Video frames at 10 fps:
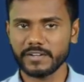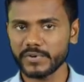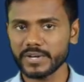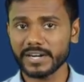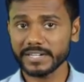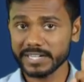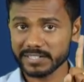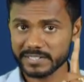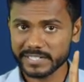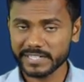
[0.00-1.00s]
If you do not
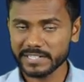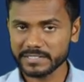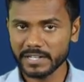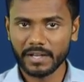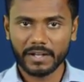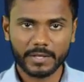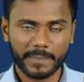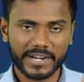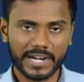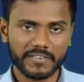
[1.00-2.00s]
deduct TDS, the
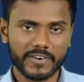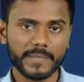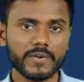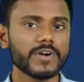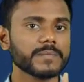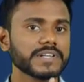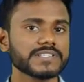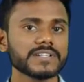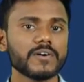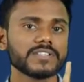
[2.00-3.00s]
penalty will be
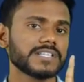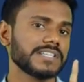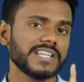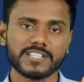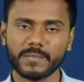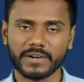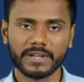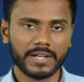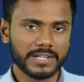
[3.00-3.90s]
1% on the TDS amount.